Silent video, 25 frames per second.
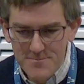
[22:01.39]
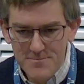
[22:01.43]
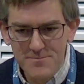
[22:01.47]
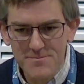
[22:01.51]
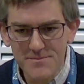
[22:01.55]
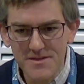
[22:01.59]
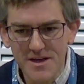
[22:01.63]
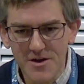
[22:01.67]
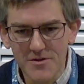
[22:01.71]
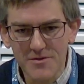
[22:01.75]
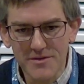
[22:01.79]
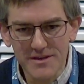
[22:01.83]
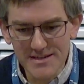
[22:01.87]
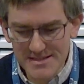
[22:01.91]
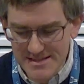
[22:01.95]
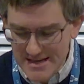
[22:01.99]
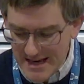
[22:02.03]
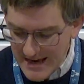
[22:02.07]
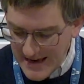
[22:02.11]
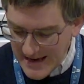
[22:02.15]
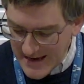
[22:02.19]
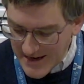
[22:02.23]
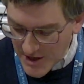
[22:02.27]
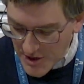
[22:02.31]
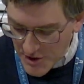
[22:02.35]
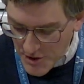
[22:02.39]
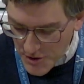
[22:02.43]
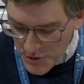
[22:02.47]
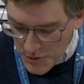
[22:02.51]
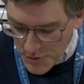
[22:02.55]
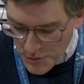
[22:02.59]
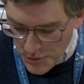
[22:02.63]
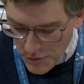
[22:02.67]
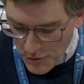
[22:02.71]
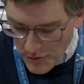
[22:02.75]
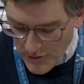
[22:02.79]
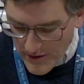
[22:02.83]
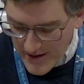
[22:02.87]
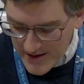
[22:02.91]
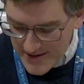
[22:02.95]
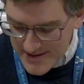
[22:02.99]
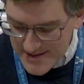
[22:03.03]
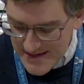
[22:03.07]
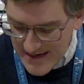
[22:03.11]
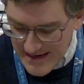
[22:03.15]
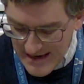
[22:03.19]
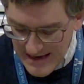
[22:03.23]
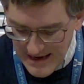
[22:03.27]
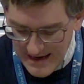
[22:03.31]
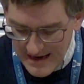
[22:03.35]
No, this king, glorious
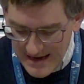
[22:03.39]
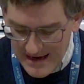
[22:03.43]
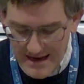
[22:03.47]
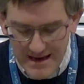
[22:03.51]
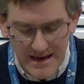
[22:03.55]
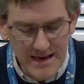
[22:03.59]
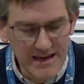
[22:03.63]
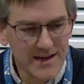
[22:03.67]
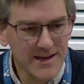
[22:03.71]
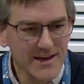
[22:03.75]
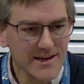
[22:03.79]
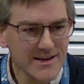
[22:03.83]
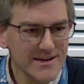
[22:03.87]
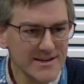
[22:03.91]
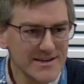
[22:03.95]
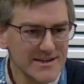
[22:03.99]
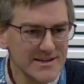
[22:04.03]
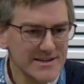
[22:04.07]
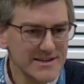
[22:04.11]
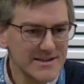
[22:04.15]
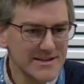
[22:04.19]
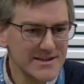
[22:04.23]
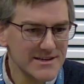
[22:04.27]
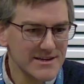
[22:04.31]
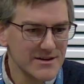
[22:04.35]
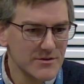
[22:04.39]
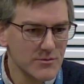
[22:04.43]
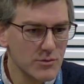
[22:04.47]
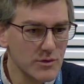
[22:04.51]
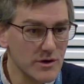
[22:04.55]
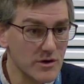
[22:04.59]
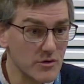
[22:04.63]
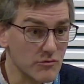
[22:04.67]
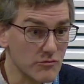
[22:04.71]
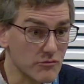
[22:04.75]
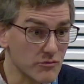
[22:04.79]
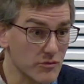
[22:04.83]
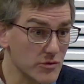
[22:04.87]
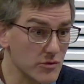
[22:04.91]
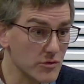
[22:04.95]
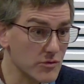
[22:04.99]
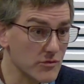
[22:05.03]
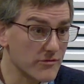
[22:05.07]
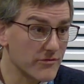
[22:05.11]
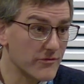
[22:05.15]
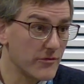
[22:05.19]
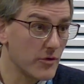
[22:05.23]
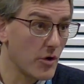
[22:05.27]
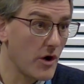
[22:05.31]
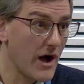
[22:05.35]
king, will rule
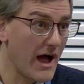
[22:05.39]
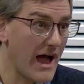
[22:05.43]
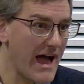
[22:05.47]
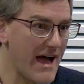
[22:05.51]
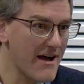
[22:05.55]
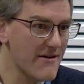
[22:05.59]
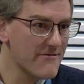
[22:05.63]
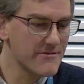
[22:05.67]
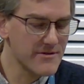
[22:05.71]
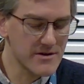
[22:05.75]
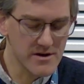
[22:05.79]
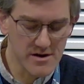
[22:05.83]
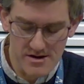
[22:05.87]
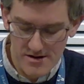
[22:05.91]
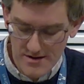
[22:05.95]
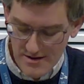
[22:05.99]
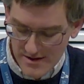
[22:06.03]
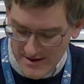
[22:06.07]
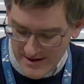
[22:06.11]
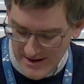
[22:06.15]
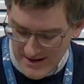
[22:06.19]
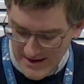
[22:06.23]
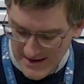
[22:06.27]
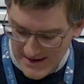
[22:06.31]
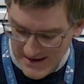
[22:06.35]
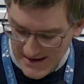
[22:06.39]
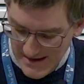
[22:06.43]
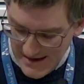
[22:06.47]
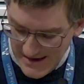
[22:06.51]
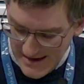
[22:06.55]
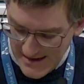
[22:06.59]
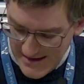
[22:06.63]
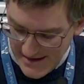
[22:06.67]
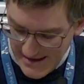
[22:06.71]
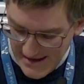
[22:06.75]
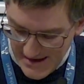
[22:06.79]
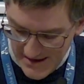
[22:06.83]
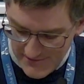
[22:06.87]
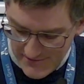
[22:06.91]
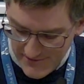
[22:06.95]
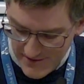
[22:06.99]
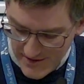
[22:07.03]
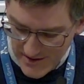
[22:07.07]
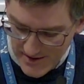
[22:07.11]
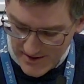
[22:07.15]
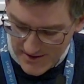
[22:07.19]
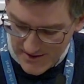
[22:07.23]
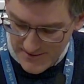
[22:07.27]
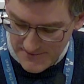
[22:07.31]
forever and ever.